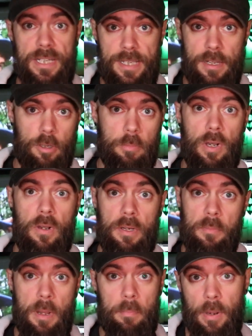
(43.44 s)
tailbone,
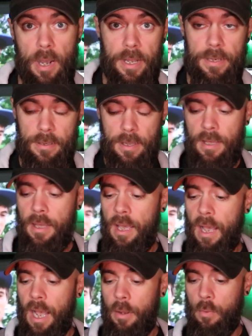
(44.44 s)
and my butt.
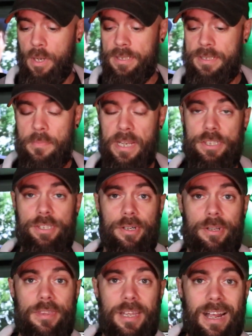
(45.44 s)
I wanted to make
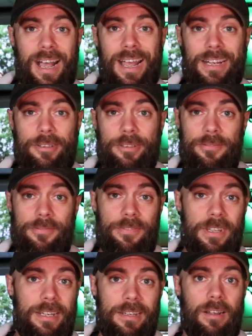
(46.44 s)
sure that I could
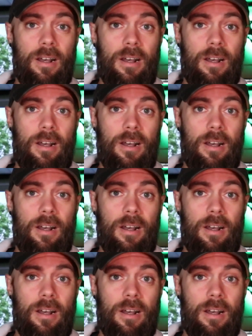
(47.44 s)
fit it